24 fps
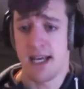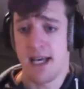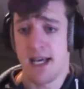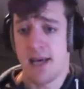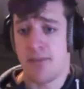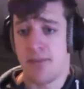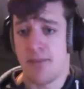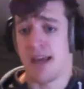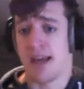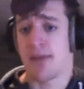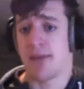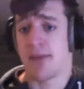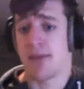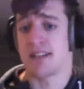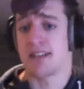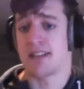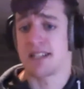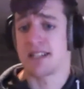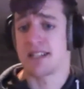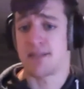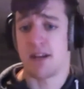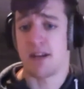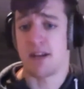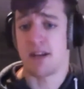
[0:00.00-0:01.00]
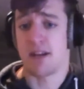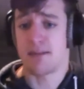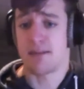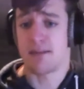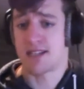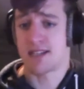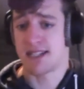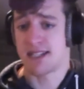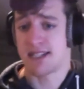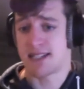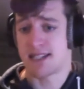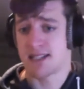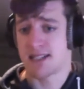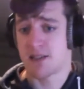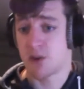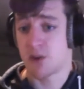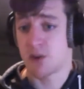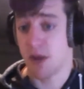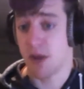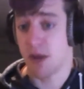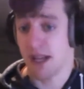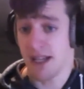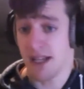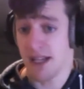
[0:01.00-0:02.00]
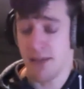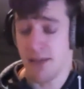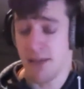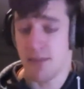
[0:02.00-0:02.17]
being able to spin up sites quickly,